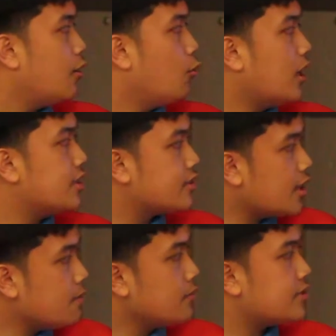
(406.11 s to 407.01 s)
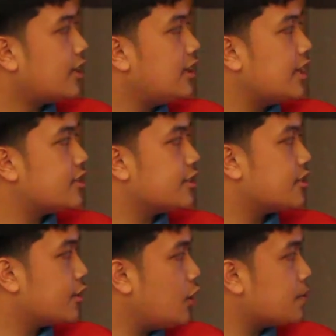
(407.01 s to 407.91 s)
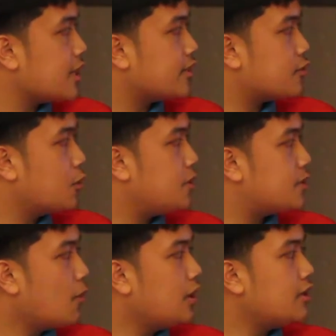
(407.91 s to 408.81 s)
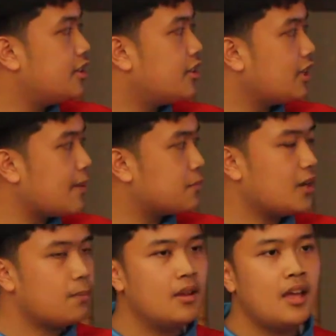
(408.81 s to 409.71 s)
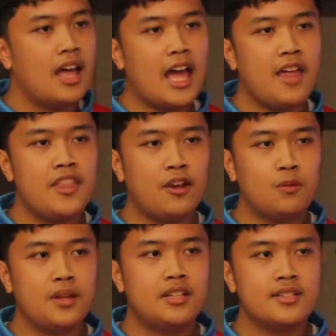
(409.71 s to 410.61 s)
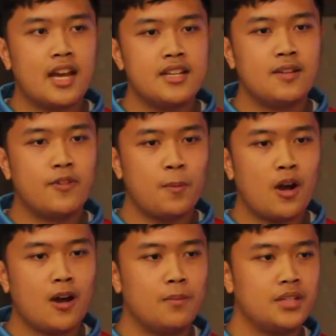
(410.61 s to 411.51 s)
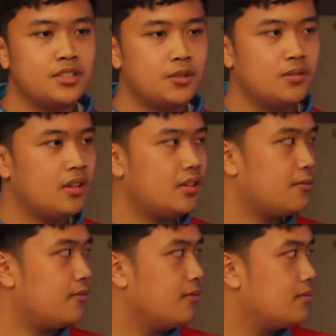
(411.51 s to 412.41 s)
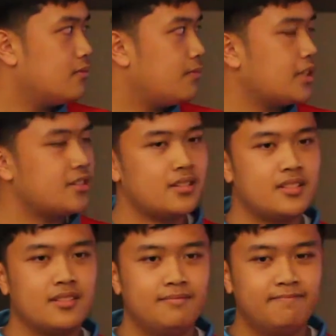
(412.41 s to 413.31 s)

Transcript: while some satellites such as CubeSats could be smaller than your laptop, and they could be the size of your palm, as shown in the pictures.